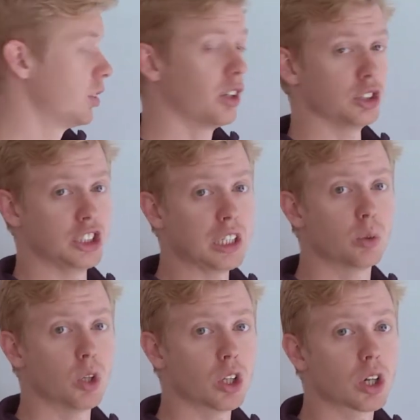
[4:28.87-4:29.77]
their
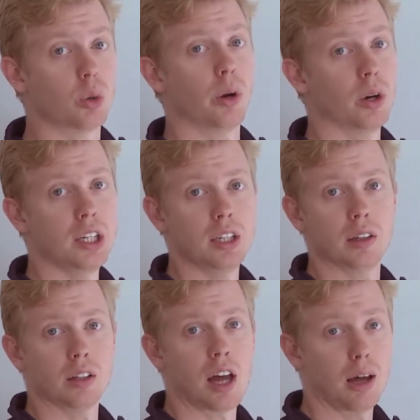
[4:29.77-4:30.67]
GQL query
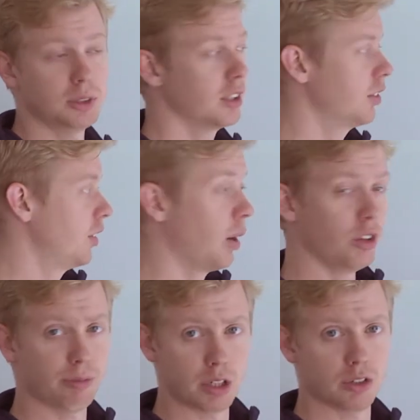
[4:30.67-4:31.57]
object that
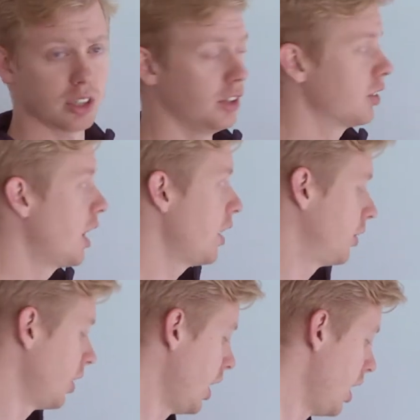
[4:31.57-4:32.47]
we've been using in this class.